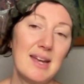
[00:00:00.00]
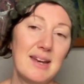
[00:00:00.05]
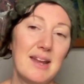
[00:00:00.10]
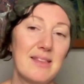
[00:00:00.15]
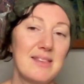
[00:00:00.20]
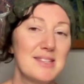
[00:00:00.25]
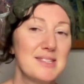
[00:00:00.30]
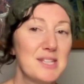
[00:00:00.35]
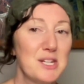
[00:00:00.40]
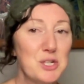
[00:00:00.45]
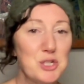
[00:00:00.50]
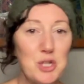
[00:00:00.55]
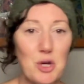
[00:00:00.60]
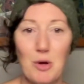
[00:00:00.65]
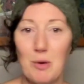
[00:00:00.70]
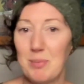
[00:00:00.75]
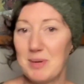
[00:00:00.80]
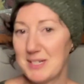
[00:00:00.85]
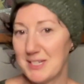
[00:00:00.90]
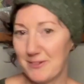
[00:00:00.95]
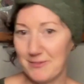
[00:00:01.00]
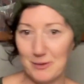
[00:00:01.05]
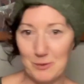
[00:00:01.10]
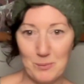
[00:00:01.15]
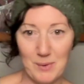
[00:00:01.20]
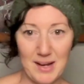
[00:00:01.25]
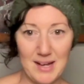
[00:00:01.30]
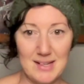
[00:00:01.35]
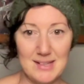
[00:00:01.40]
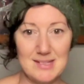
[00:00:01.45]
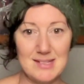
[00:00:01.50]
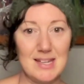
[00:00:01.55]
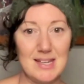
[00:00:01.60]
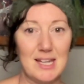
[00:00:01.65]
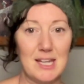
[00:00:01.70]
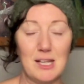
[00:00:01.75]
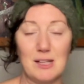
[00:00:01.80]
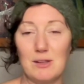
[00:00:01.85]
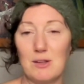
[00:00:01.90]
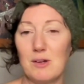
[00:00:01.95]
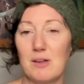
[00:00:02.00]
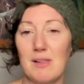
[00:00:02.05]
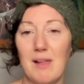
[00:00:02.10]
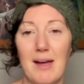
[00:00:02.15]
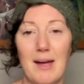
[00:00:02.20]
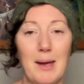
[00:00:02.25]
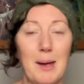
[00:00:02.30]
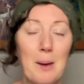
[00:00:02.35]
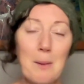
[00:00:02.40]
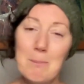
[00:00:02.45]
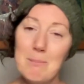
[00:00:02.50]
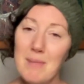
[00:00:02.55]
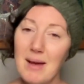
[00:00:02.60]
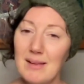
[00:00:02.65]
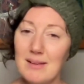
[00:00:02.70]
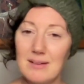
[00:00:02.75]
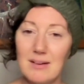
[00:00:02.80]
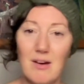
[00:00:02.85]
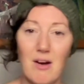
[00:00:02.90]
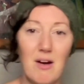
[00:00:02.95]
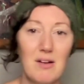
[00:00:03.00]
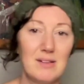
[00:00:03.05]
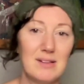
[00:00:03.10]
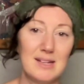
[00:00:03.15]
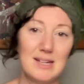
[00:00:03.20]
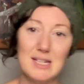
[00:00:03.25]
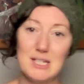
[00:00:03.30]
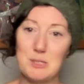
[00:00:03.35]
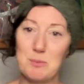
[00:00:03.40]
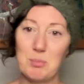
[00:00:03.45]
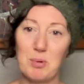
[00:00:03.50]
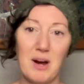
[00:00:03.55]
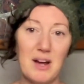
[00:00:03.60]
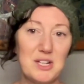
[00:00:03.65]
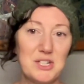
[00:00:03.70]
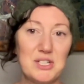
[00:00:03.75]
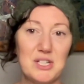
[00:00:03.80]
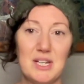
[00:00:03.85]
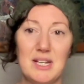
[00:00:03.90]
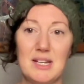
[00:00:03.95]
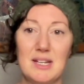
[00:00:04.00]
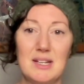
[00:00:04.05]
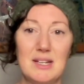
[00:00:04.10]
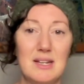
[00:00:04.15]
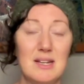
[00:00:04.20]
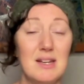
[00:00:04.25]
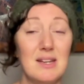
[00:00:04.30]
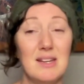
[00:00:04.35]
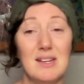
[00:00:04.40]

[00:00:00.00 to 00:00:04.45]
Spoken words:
Now, this can show up in different ways. It can look like melancholy, depression.